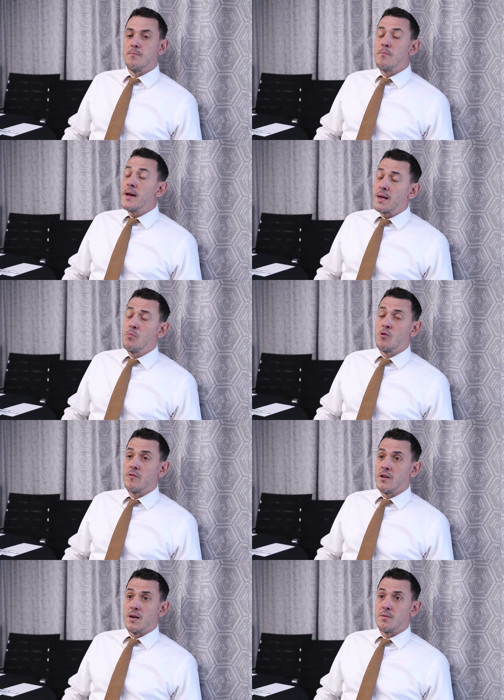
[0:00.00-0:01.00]
make
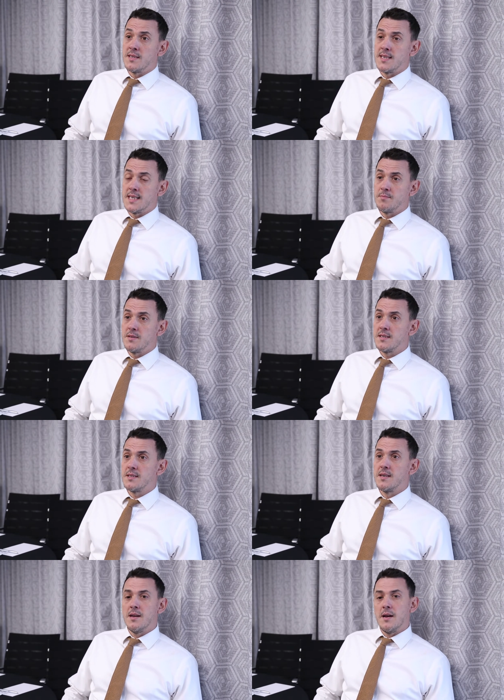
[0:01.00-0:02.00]
more reliable assessments,